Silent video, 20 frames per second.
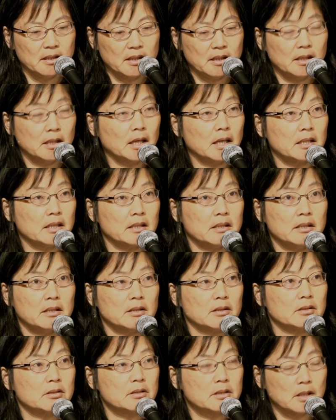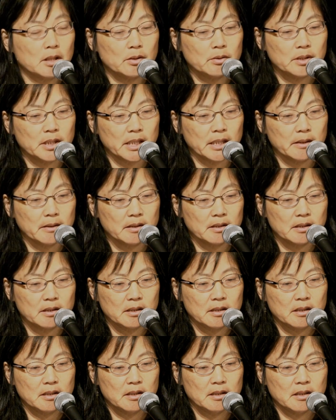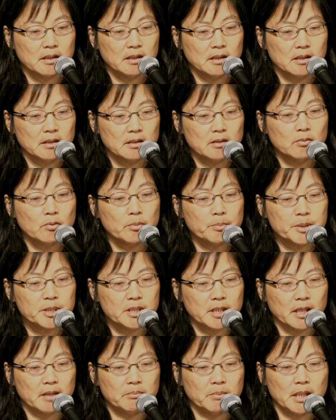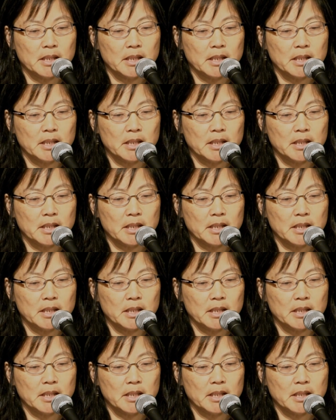He nodded, slowly. The Rinpoche had